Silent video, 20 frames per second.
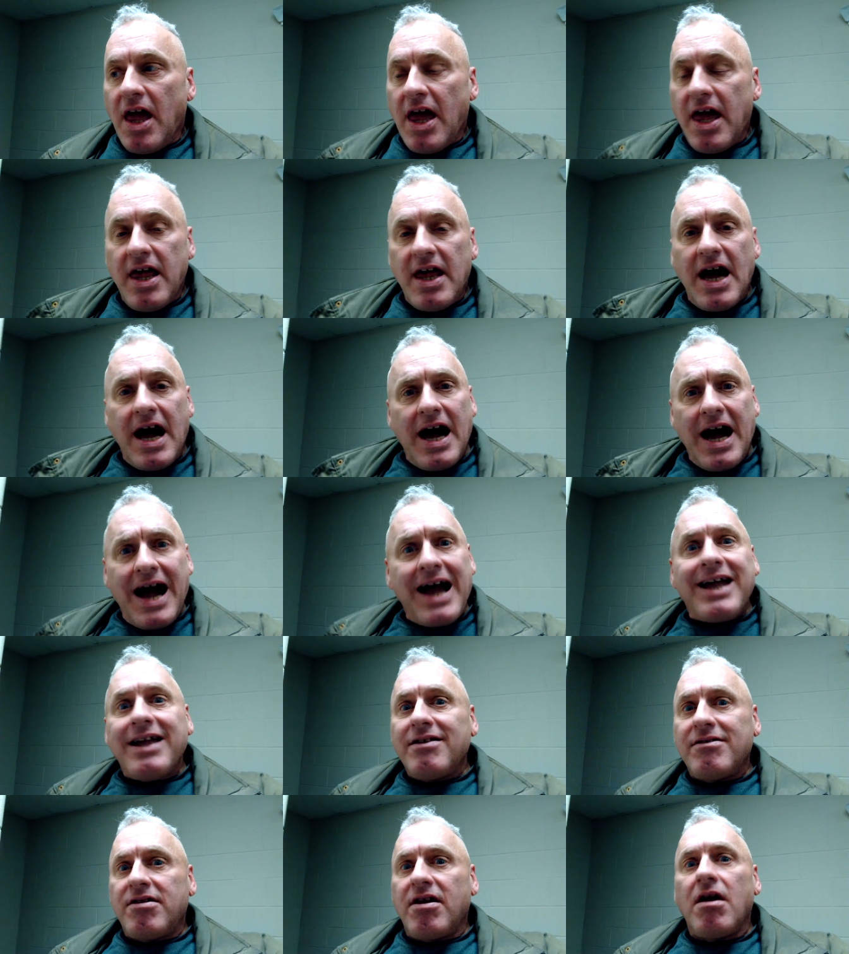And I
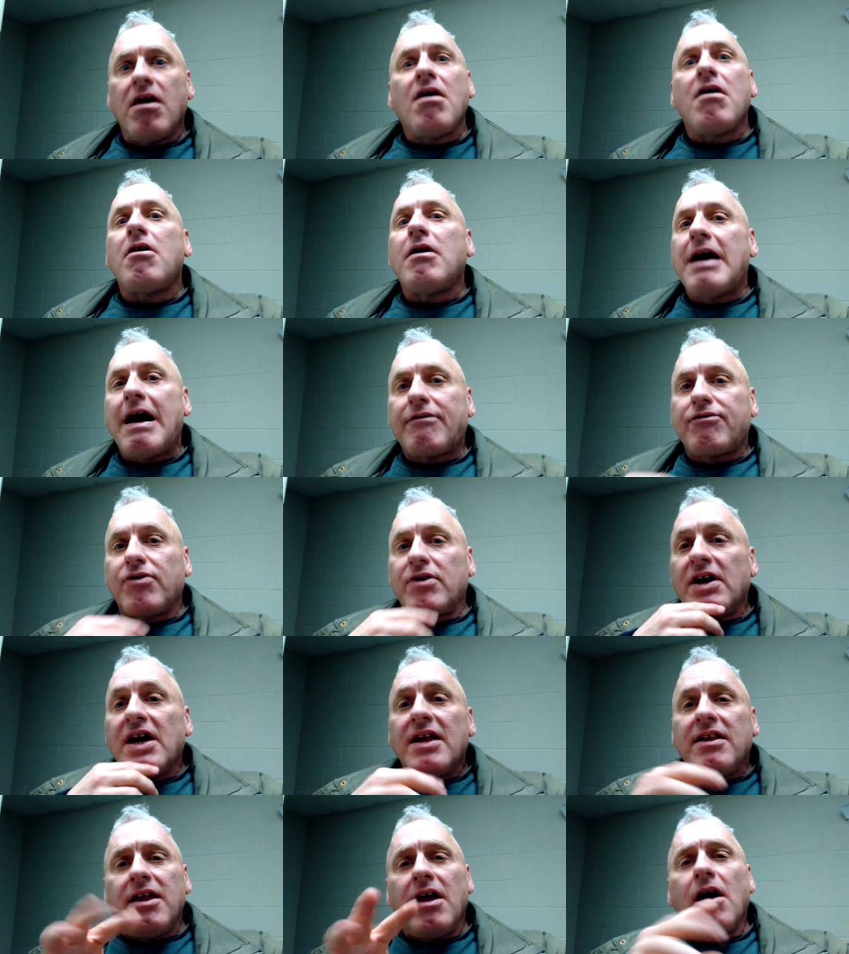can tell after.
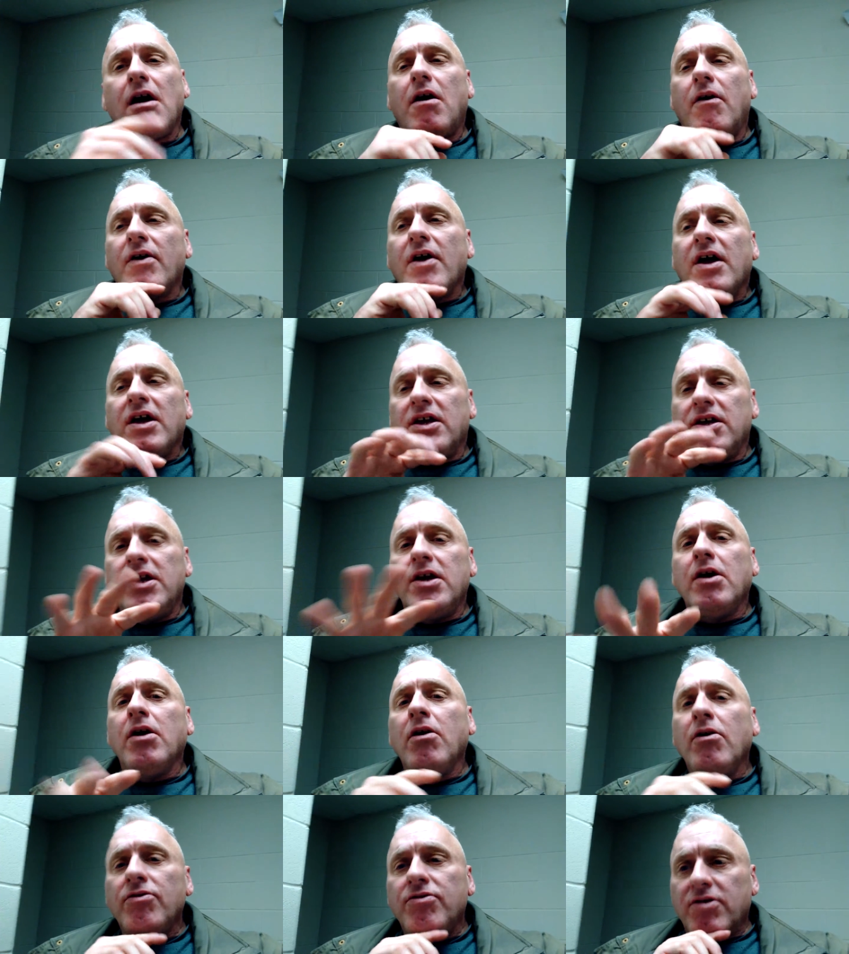Now,
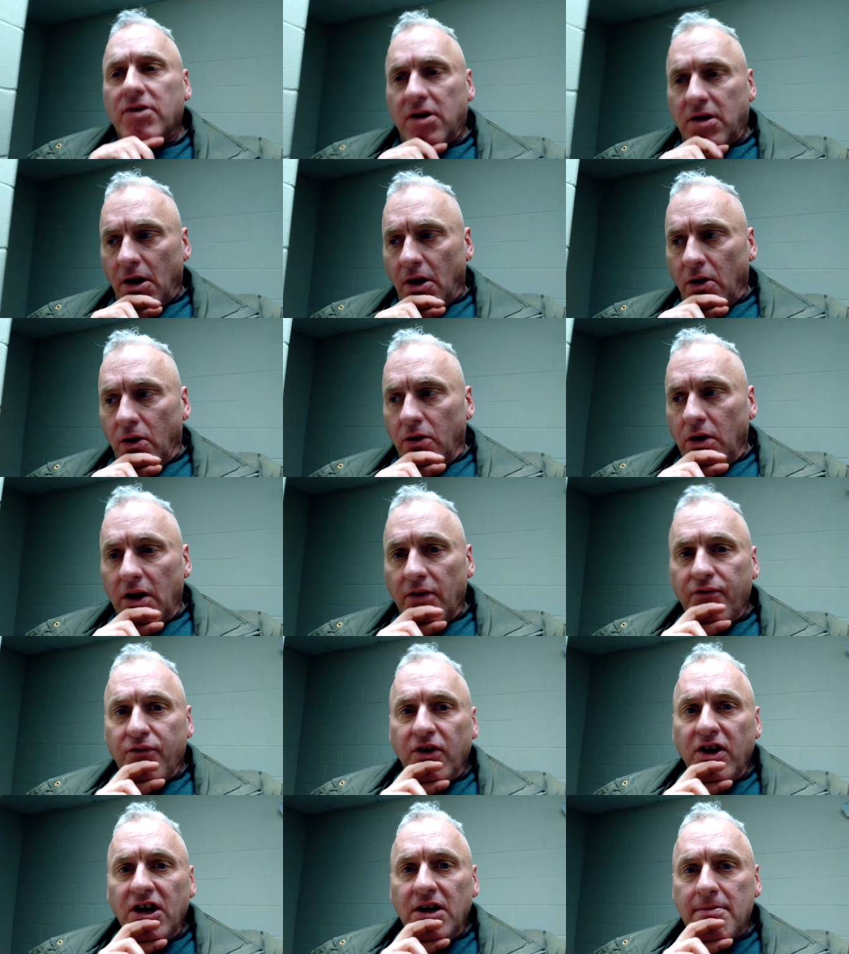years ago, a
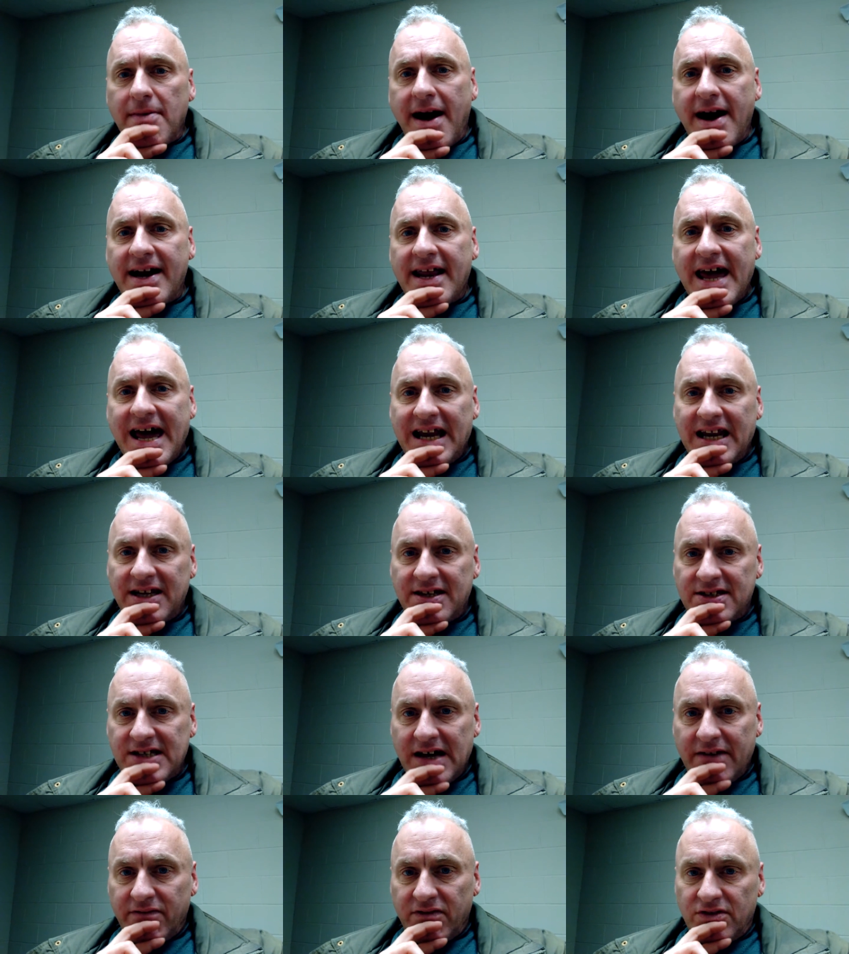friend of mine had a
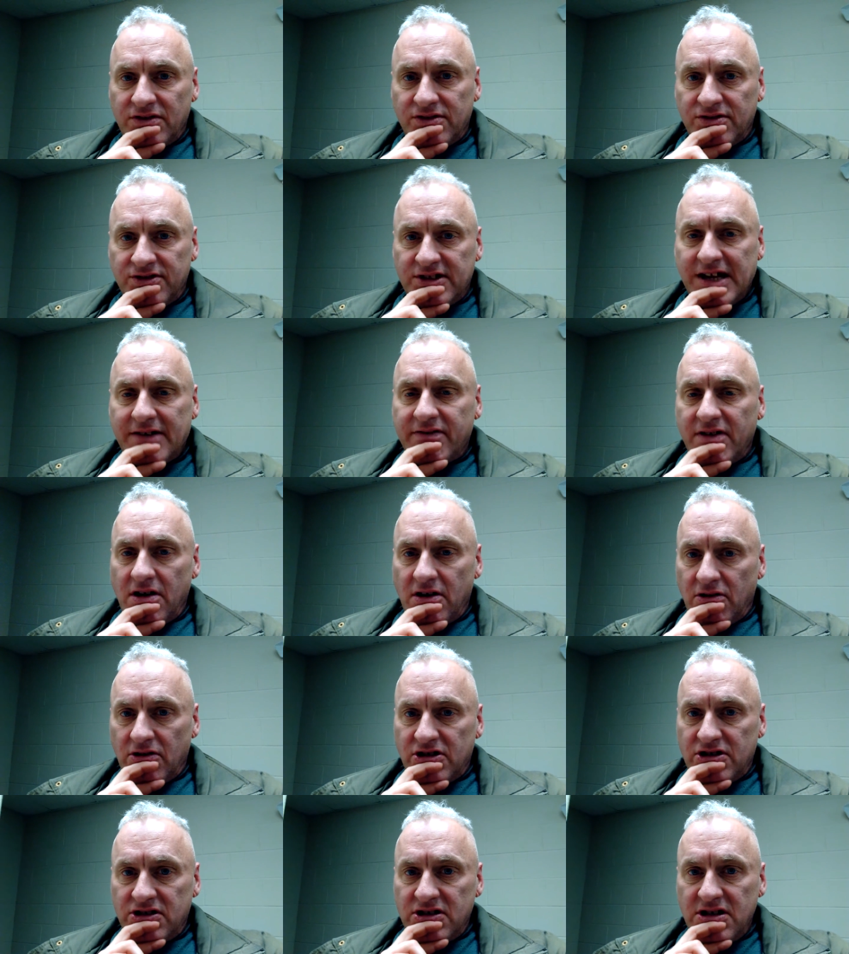
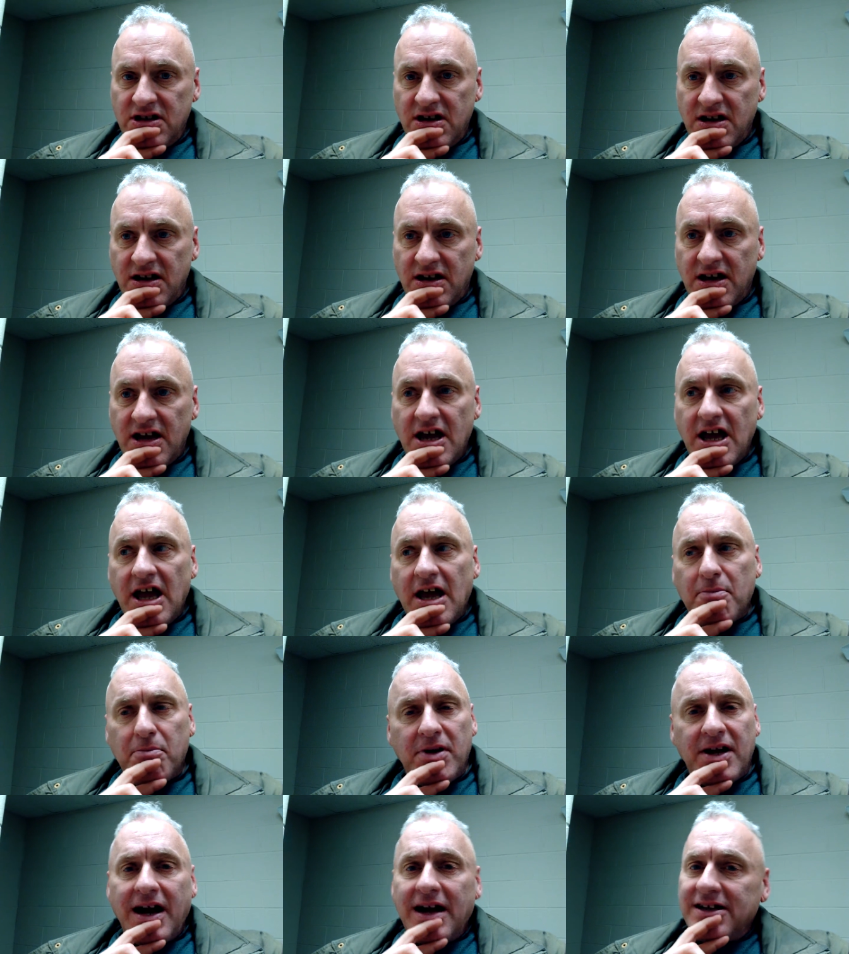700C,
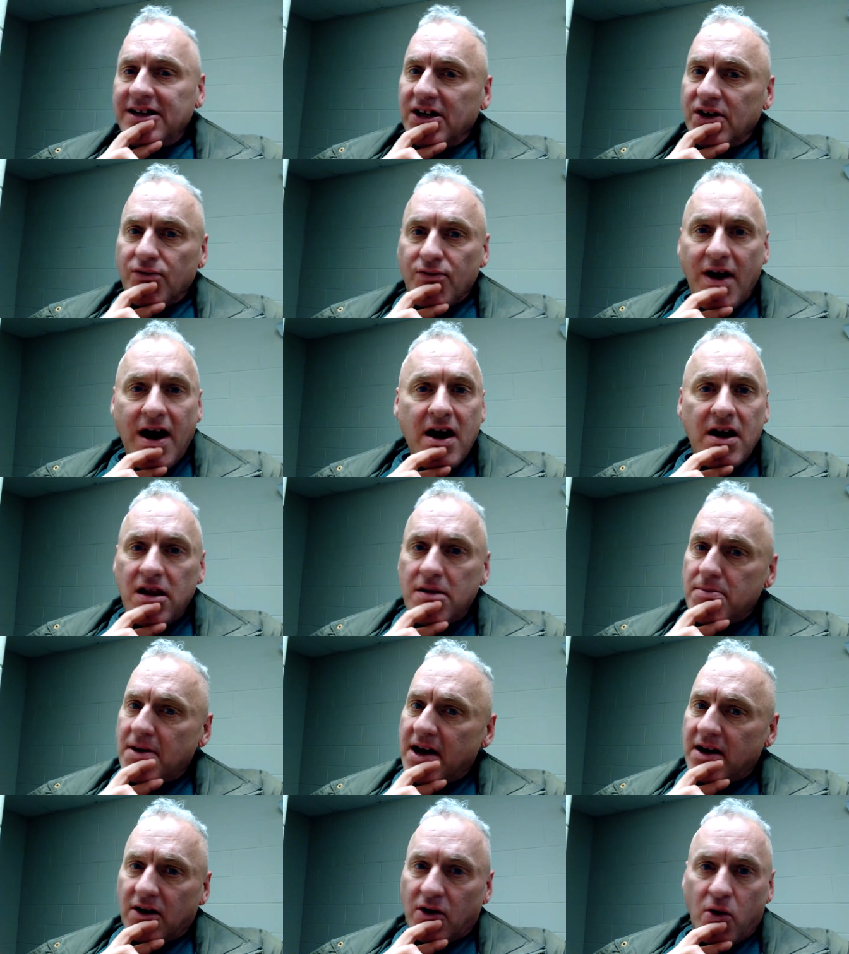but I didn't ride it
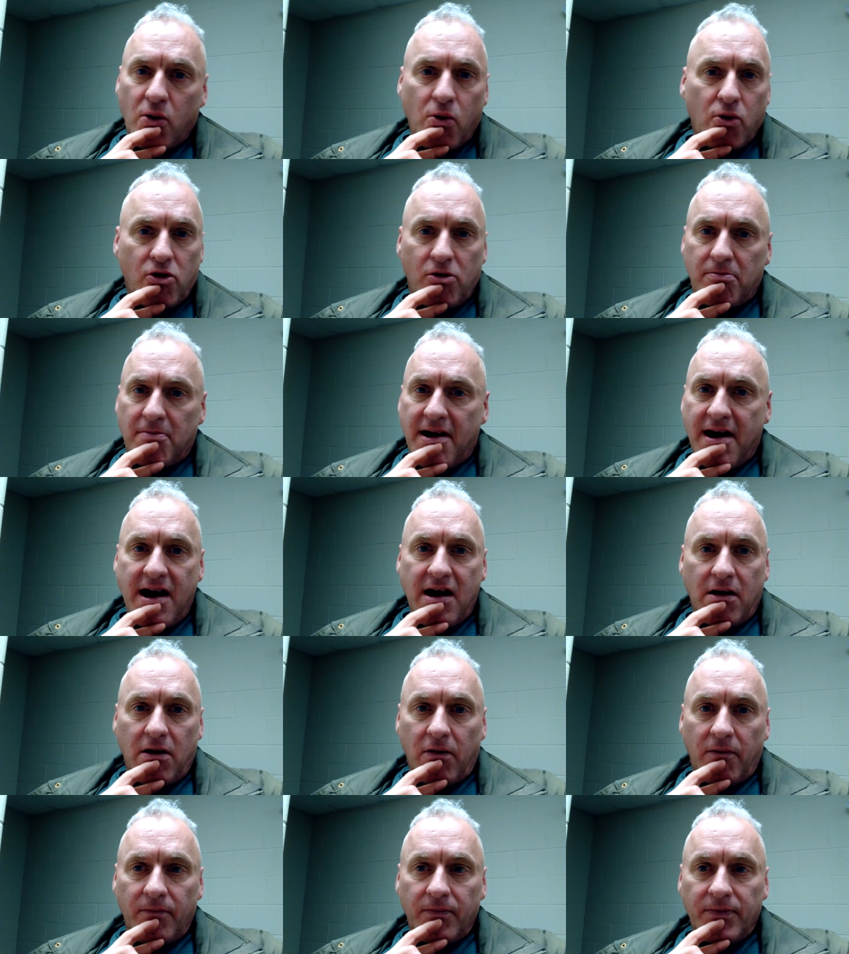about a quarter
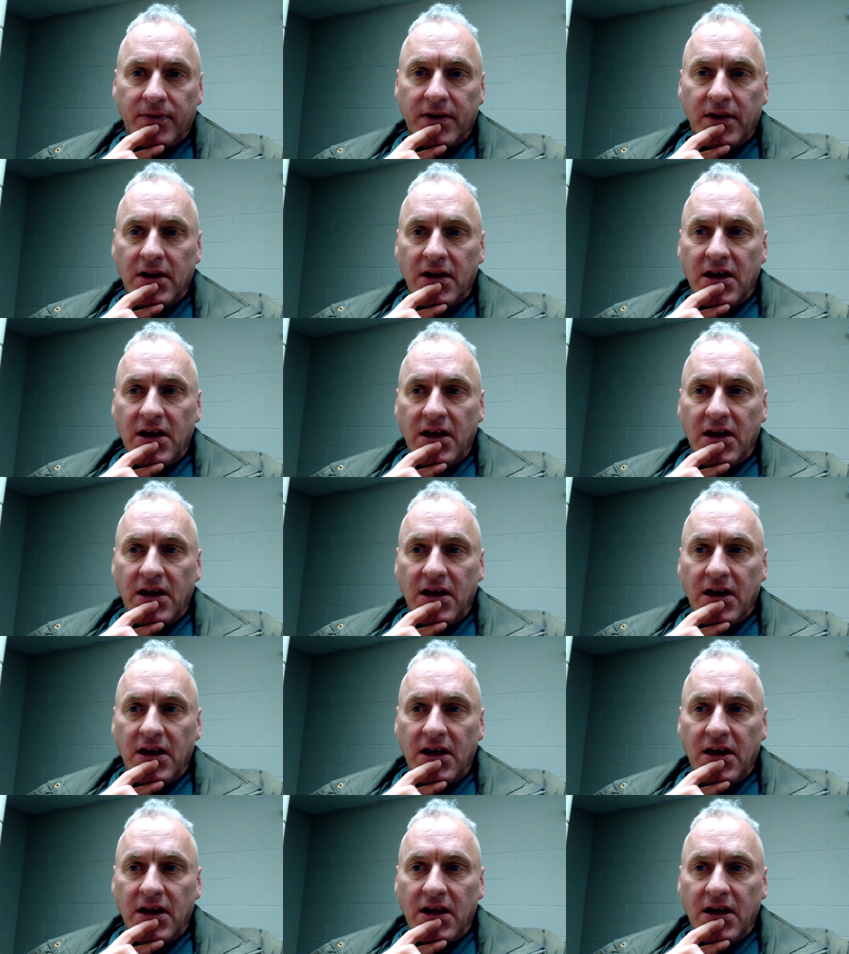mile.